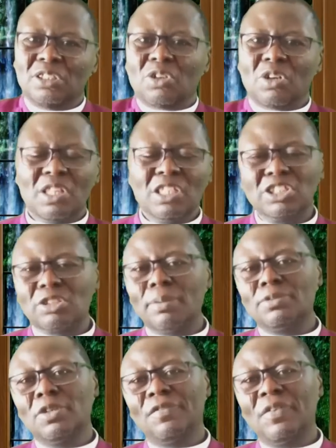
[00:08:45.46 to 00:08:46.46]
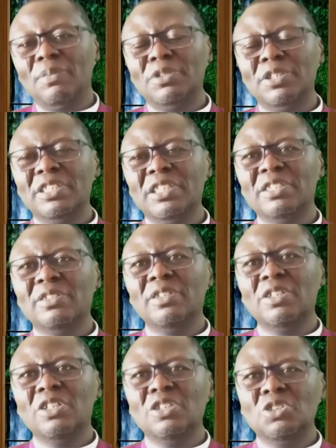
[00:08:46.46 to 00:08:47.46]
Nothing stops you from reading
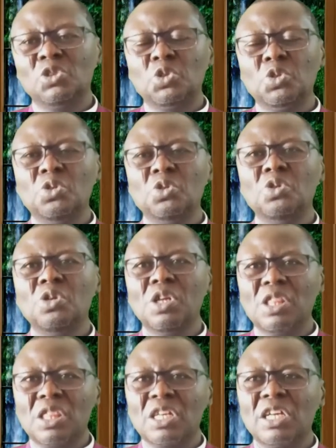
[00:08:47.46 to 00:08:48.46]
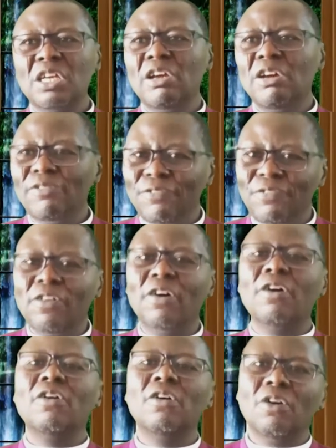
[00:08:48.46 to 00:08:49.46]
2, 3,
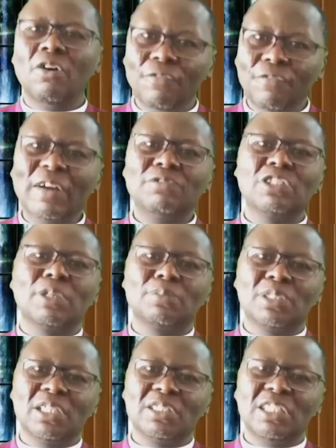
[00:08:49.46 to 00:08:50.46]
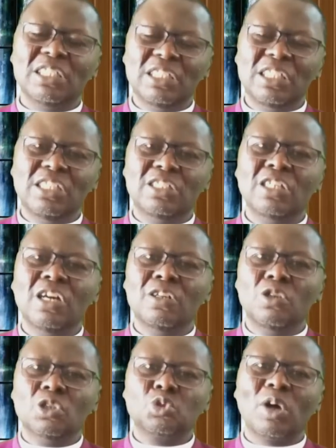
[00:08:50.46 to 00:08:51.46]
4, or 5 chapters. Indeed,
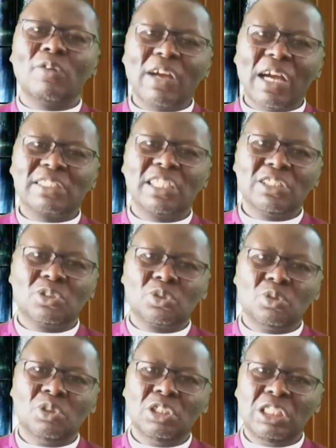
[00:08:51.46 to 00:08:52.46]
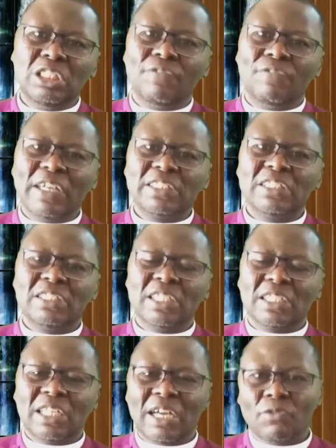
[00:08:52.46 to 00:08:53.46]
those who have access to devices
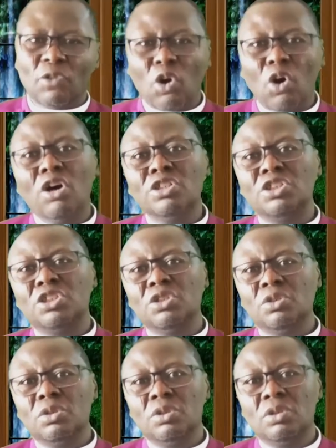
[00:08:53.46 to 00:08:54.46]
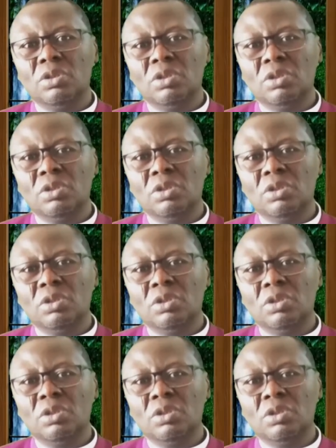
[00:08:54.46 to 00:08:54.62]
that have audio